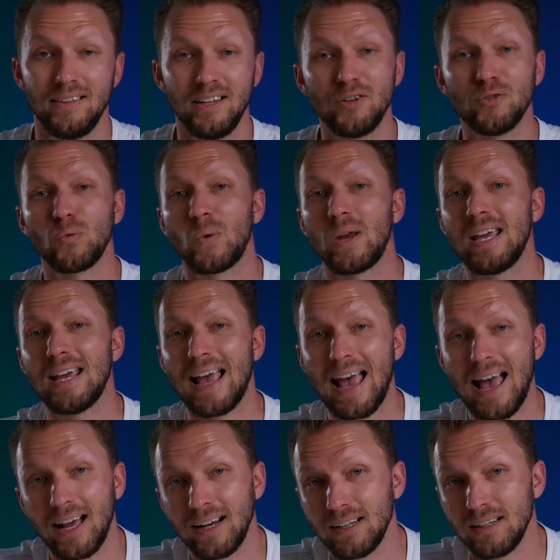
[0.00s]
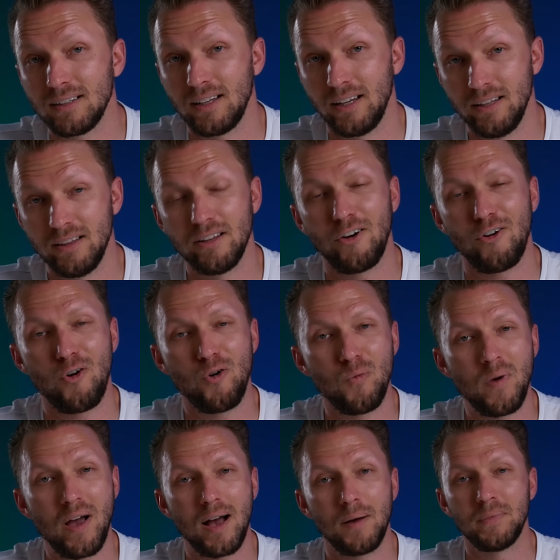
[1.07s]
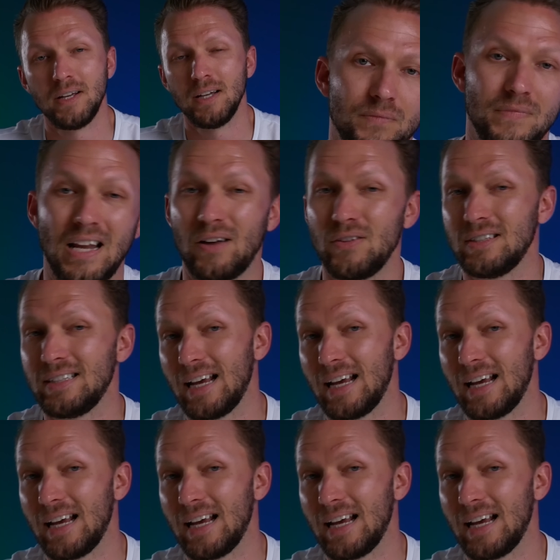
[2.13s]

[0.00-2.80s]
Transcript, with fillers: then re-add it in the Home app. Now the